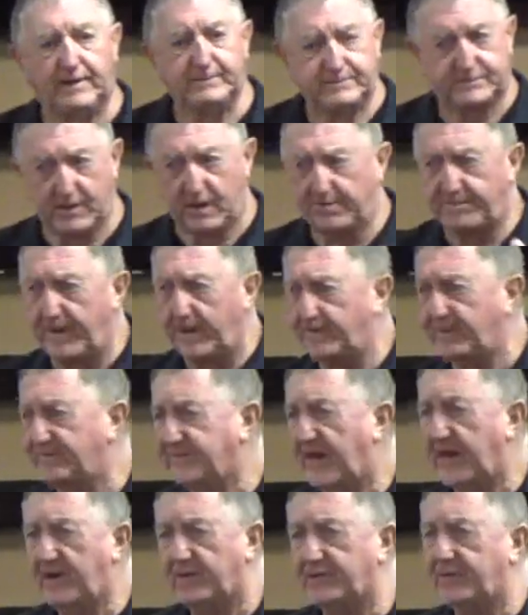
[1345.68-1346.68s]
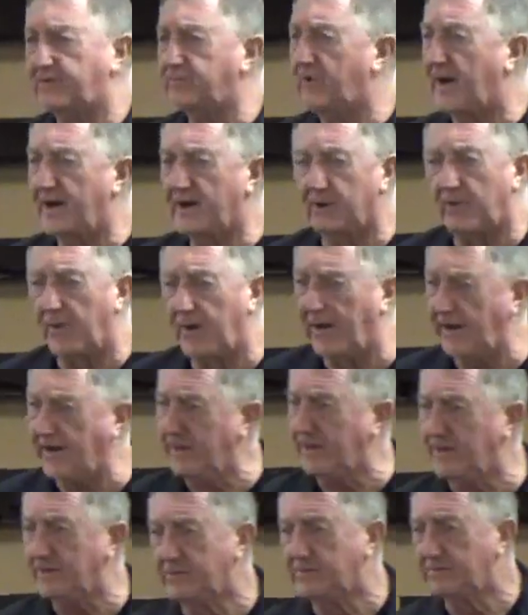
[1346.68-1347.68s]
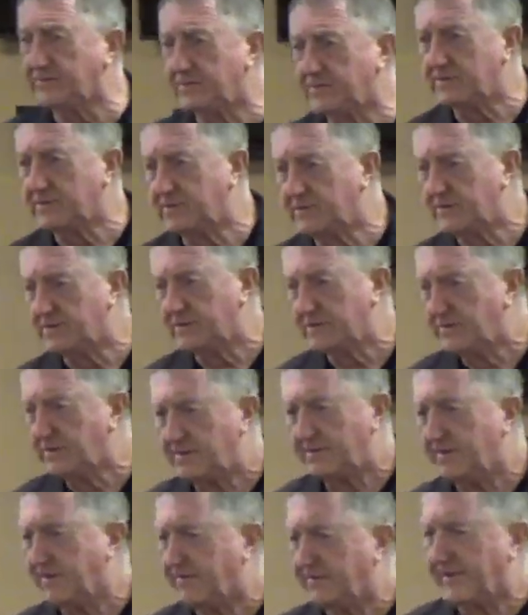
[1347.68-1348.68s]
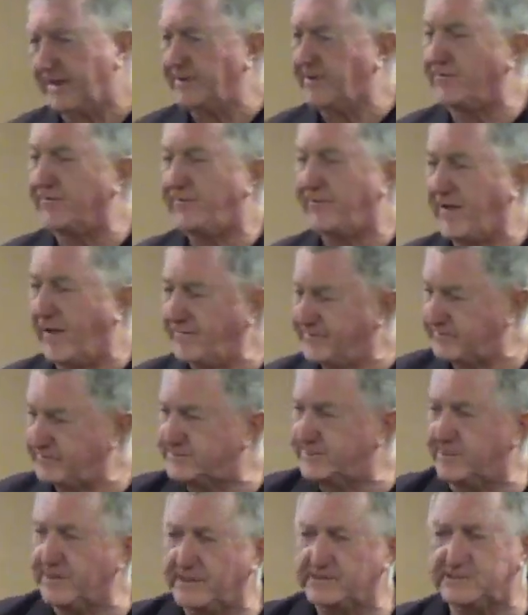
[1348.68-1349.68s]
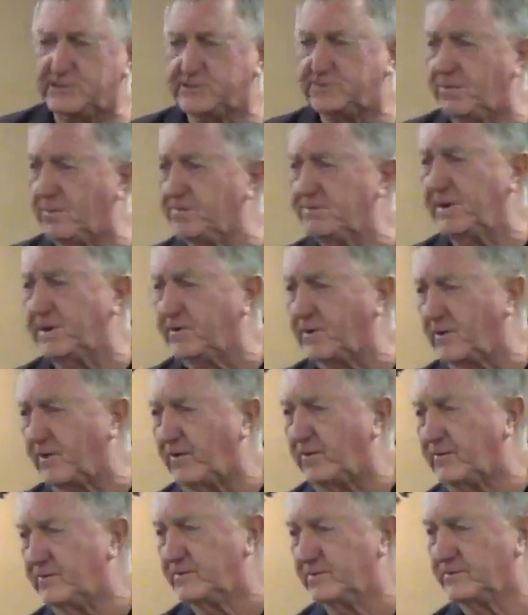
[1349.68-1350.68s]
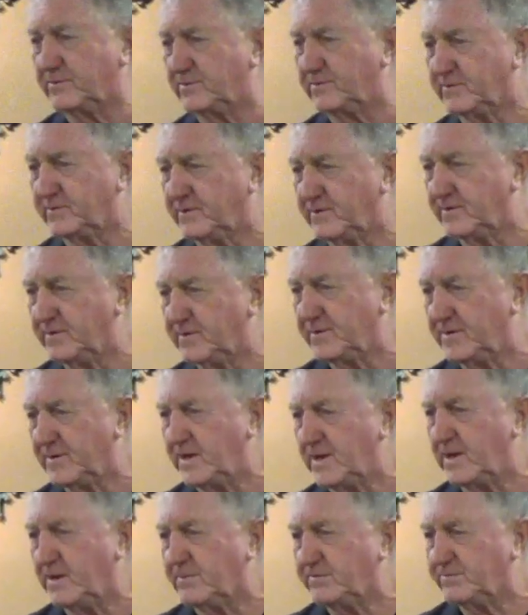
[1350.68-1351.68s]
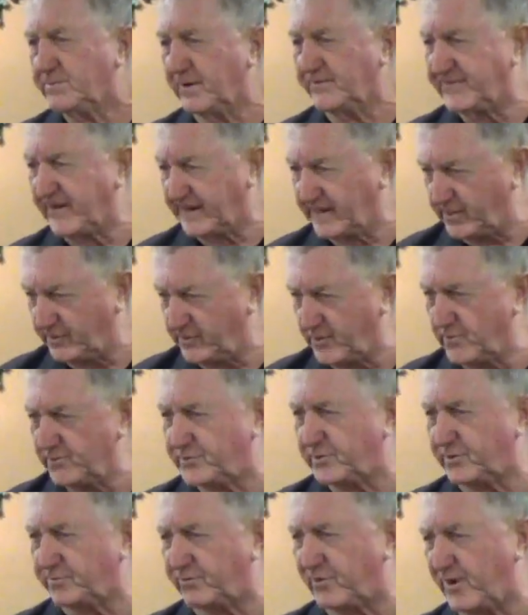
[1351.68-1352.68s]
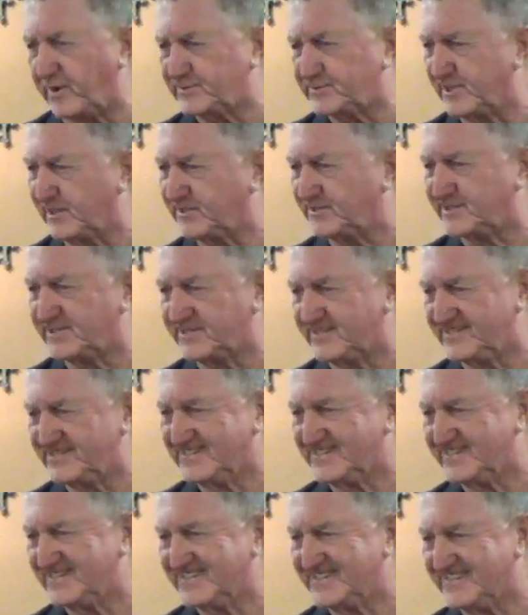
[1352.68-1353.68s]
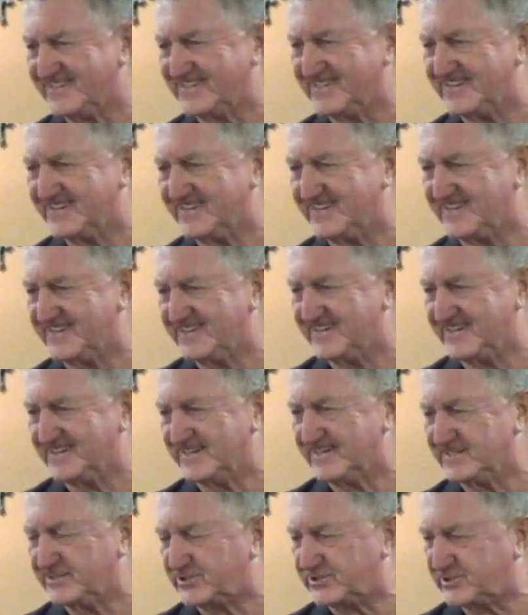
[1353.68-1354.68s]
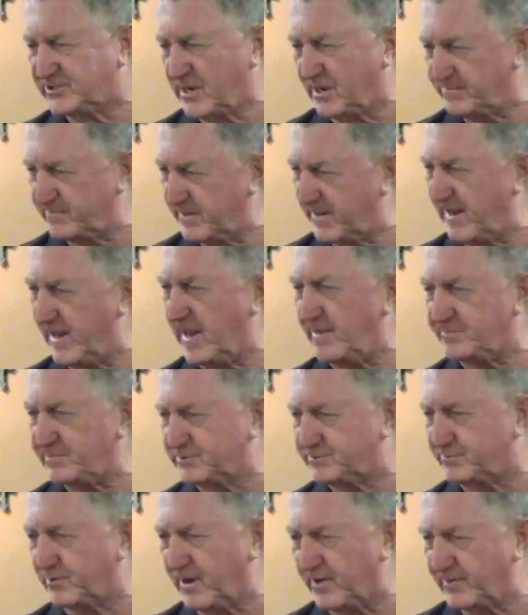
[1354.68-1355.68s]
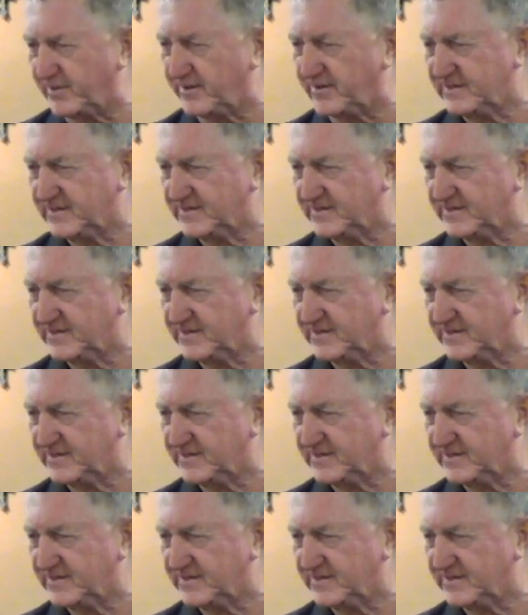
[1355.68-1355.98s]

Some people you heal them right away. Then her faith is in it just for a miracle. But they got to go through the process. Something happens, brother.